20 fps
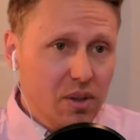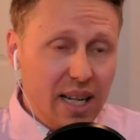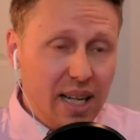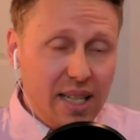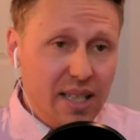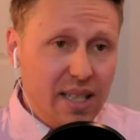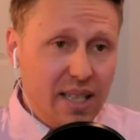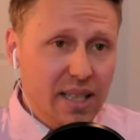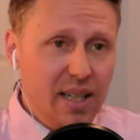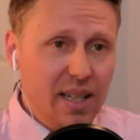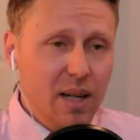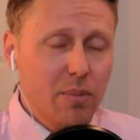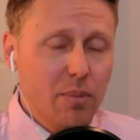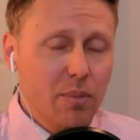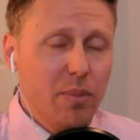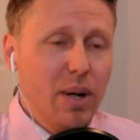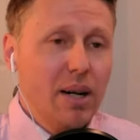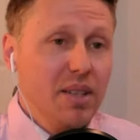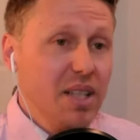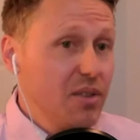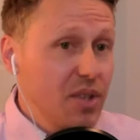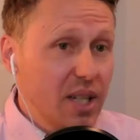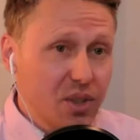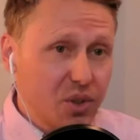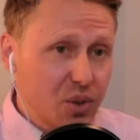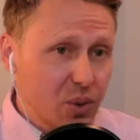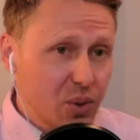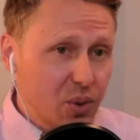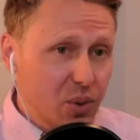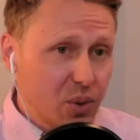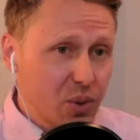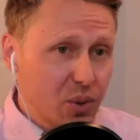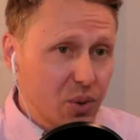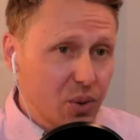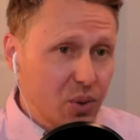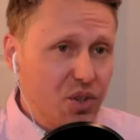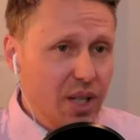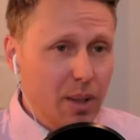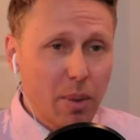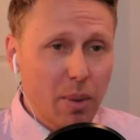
idea about industrialization,